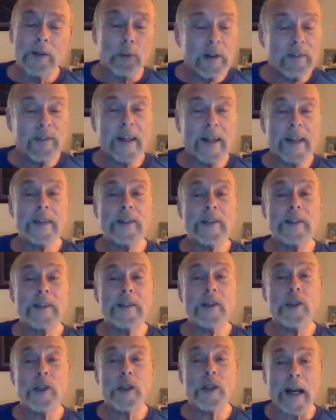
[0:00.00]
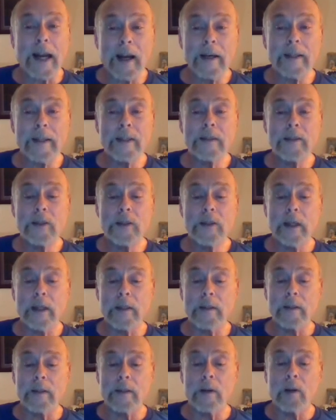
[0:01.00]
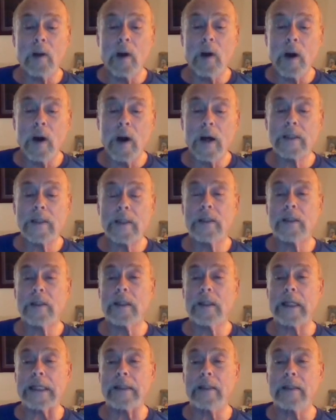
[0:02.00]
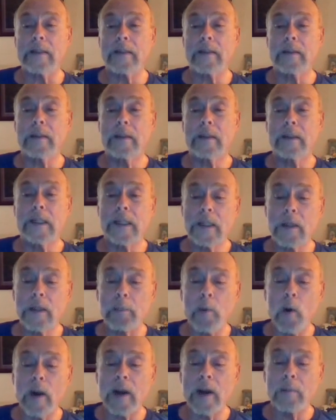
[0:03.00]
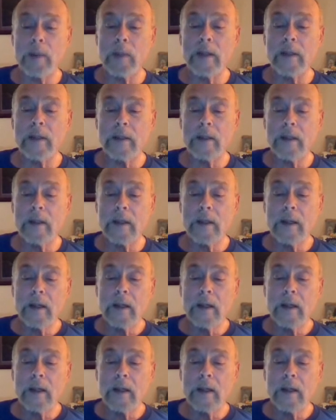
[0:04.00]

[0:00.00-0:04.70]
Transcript: we face challenge and loss and disappointment,